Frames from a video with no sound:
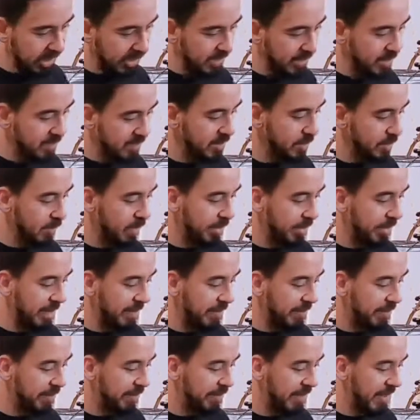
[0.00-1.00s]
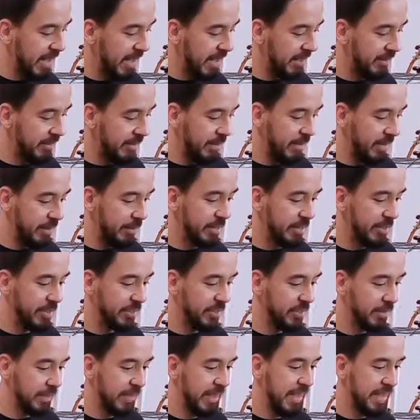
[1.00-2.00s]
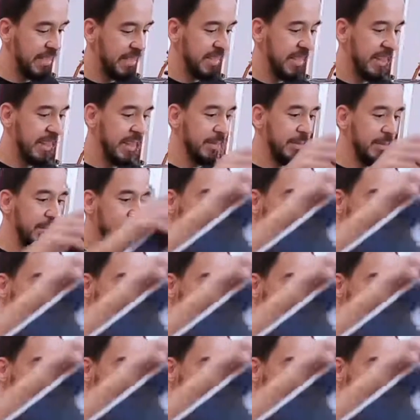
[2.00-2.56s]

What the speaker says: This is one of my favorite images from that time.